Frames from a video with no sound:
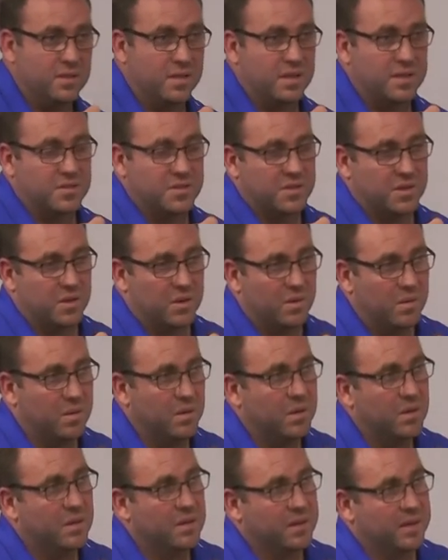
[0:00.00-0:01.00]
And
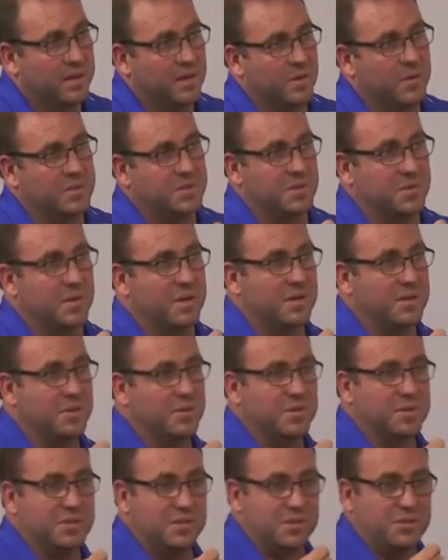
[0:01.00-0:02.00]
so, you know, what you want to
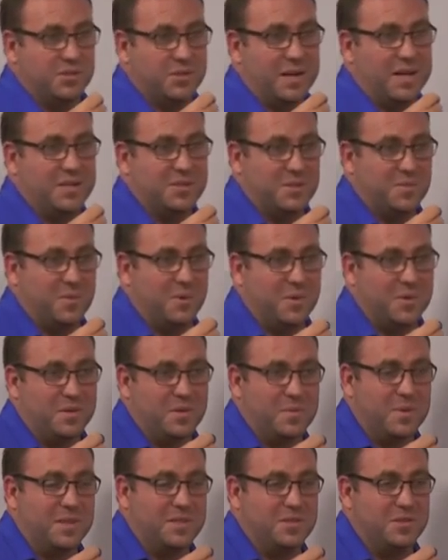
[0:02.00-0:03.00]
do is just try to support it
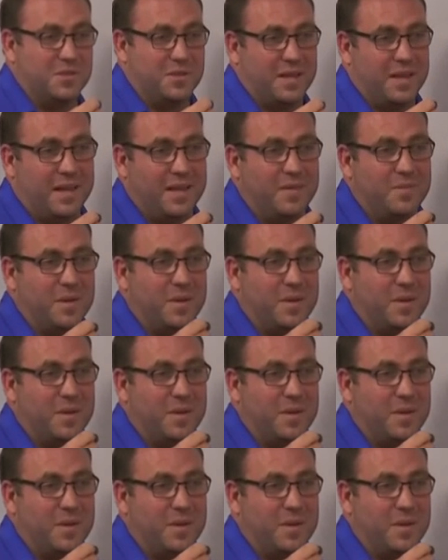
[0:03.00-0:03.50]
the best you can.